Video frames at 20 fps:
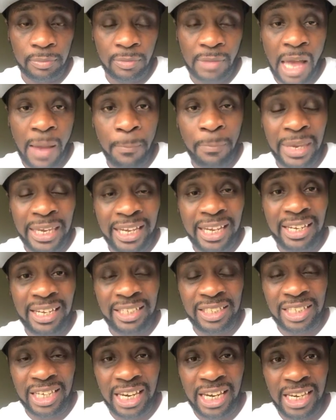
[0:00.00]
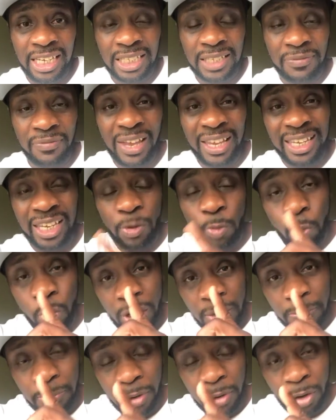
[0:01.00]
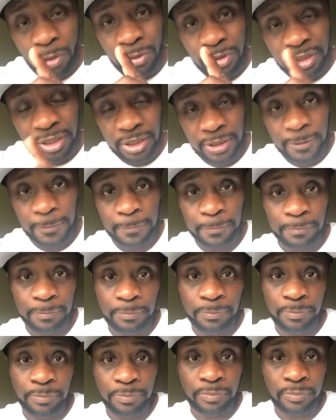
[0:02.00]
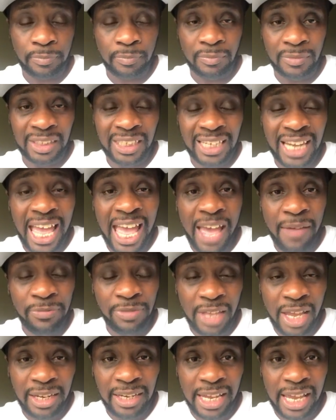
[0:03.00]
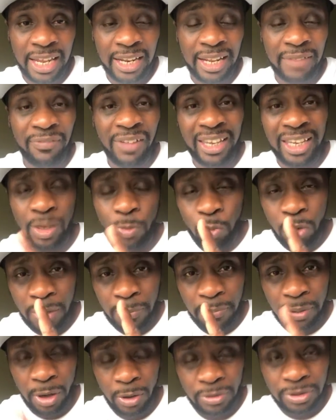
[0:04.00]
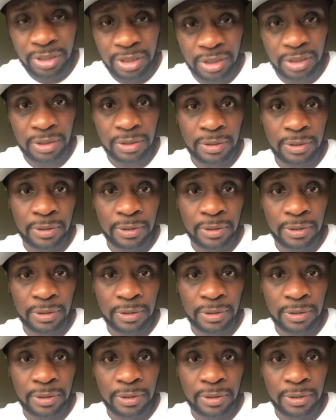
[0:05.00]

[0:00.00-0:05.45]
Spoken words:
I'm making a change. If I get one person, and I have done that. If I get one person,